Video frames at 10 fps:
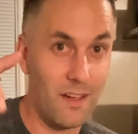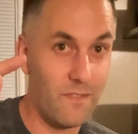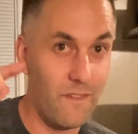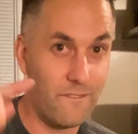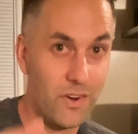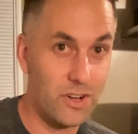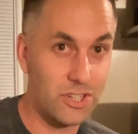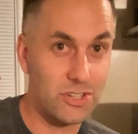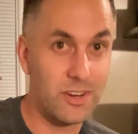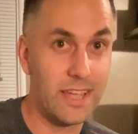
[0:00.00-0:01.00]
of the first
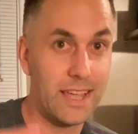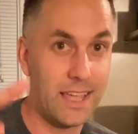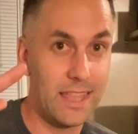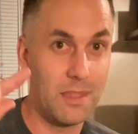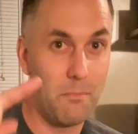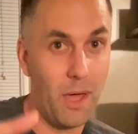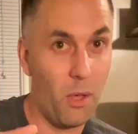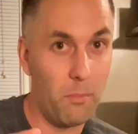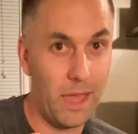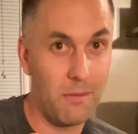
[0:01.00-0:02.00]
string in the Mel
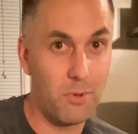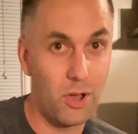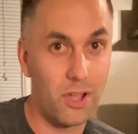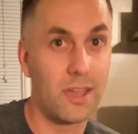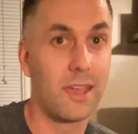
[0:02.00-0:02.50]
Bay book,